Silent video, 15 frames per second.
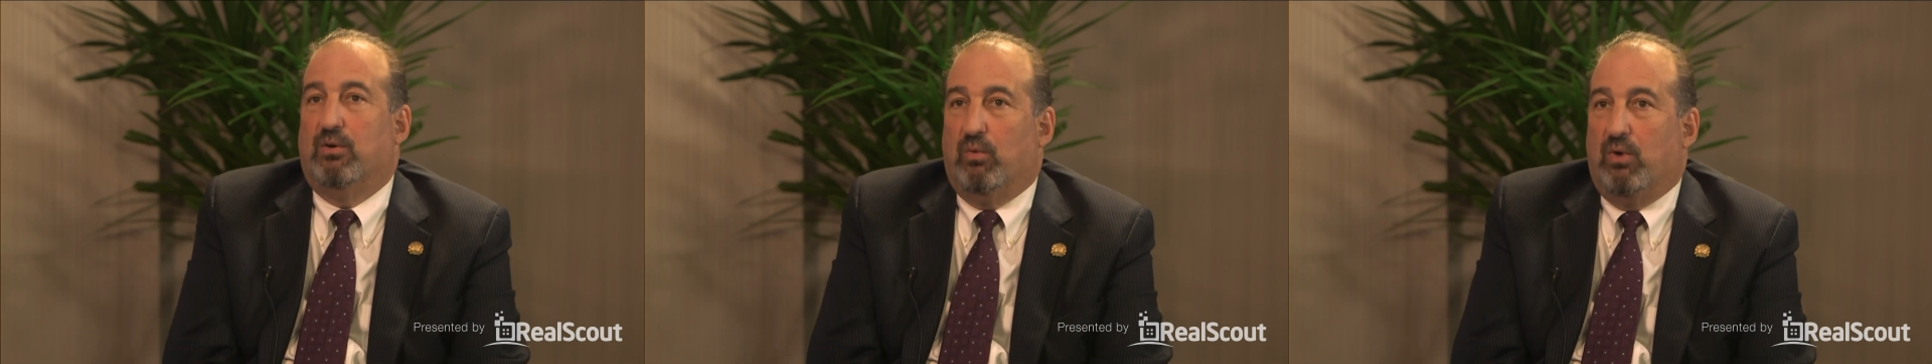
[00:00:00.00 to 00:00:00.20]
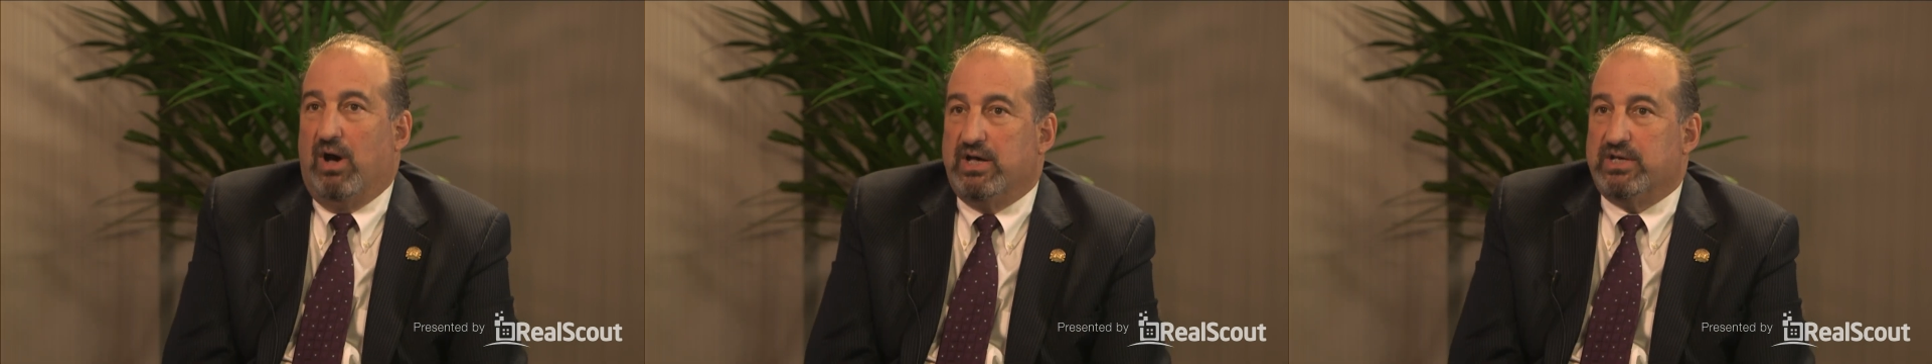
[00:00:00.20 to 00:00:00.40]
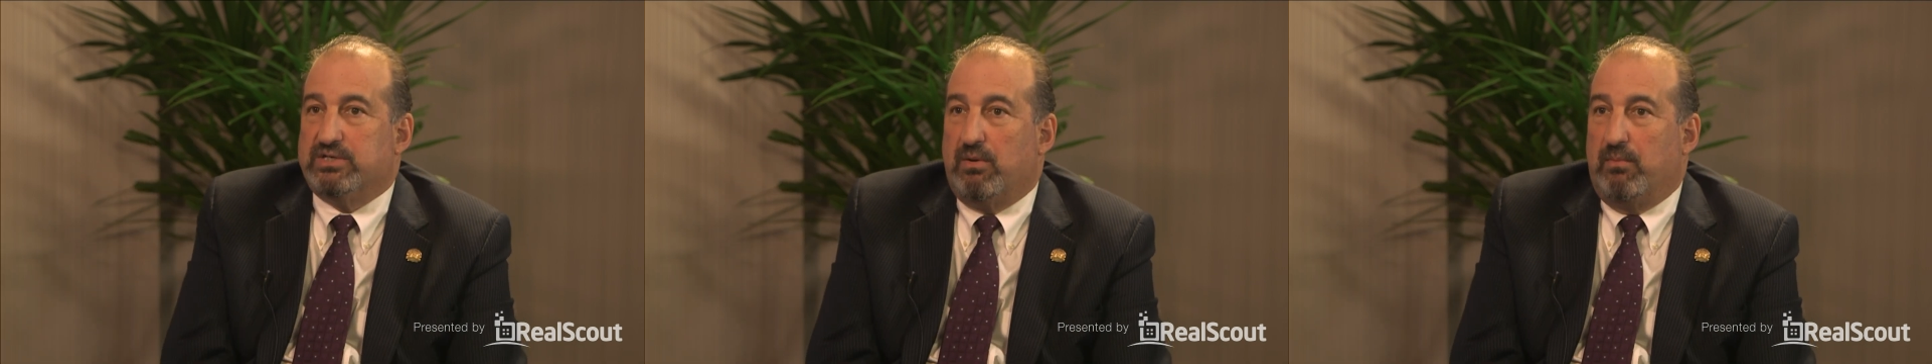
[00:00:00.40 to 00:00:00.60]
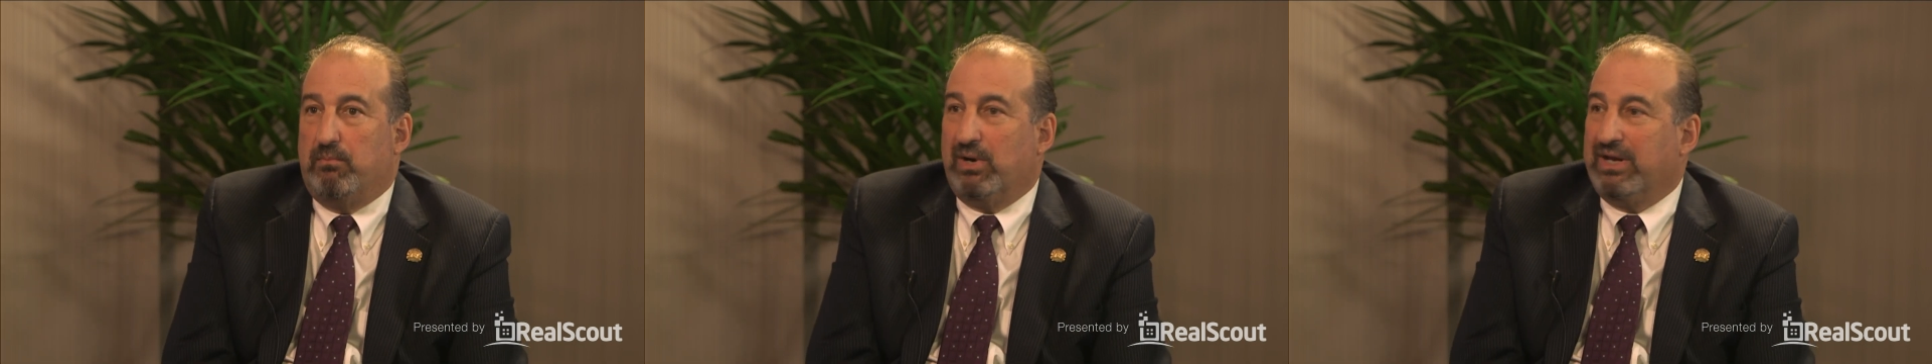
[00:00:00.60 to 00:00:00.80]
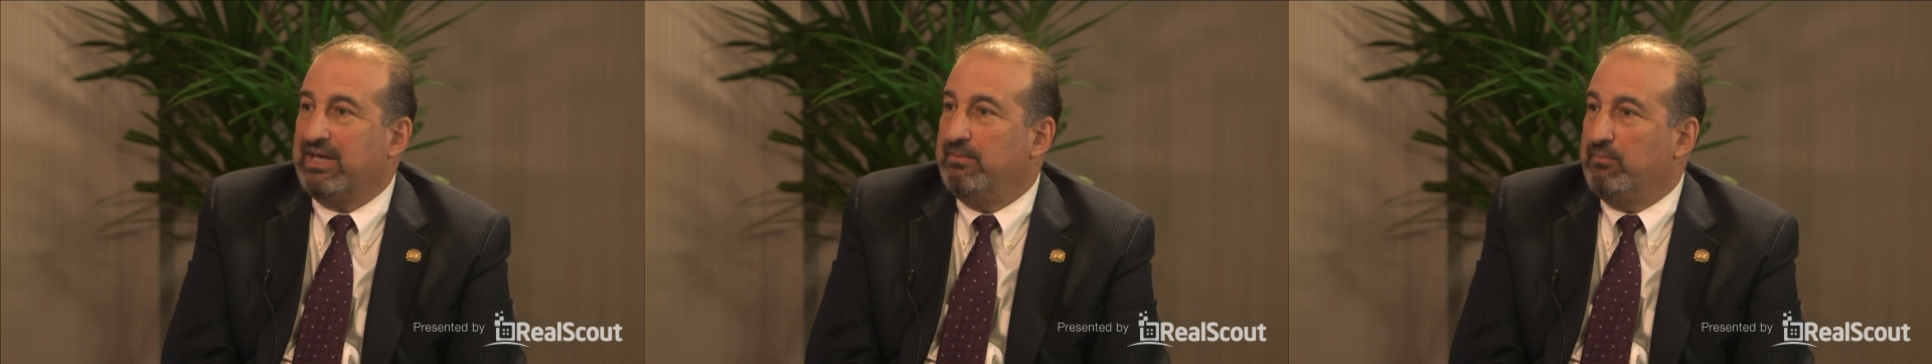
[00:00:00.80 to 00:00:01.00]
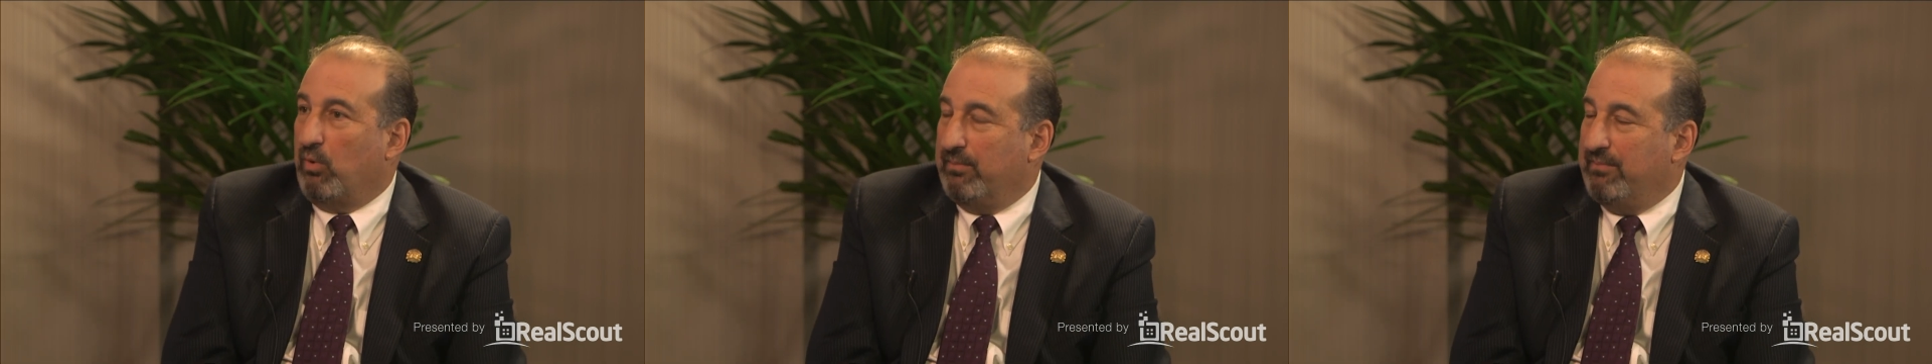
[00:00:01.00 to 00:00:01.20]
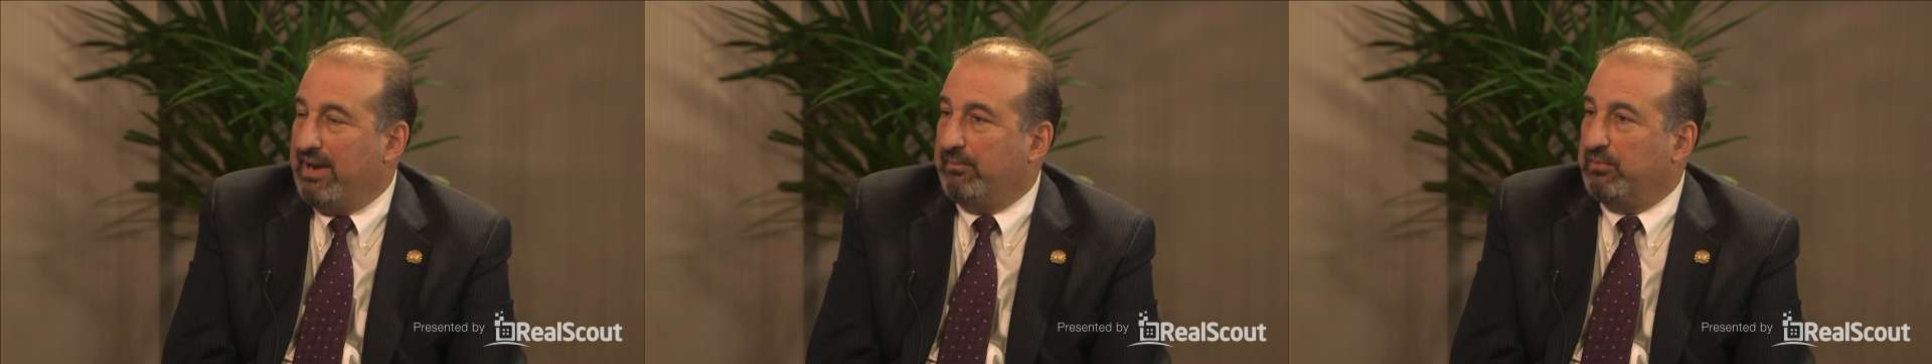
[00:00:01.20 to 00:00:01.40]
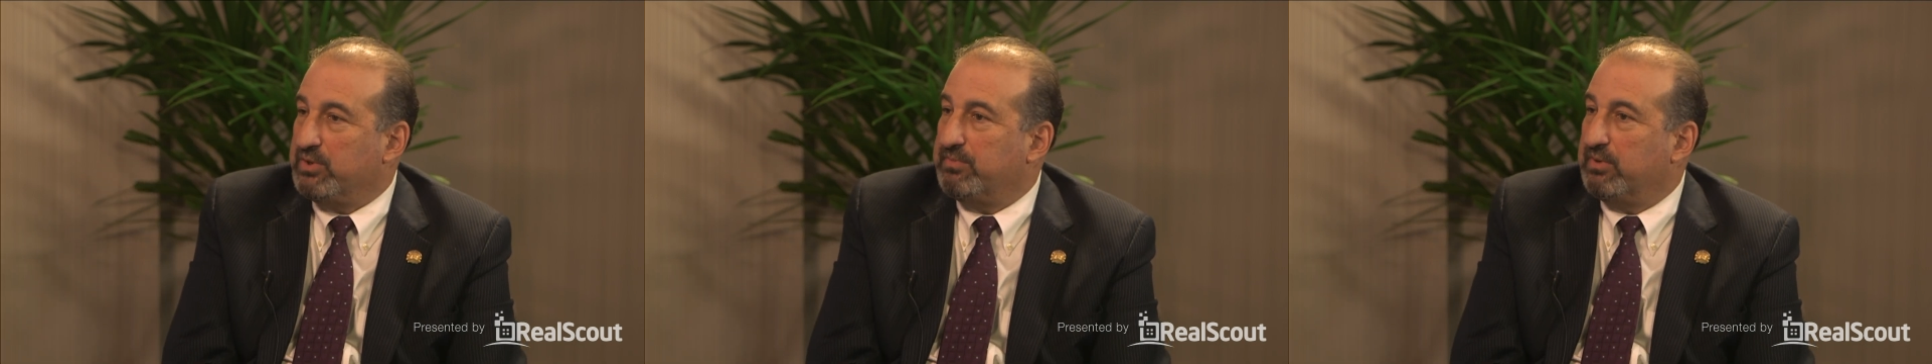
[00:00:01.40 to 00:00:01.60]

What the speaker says: was bring in more members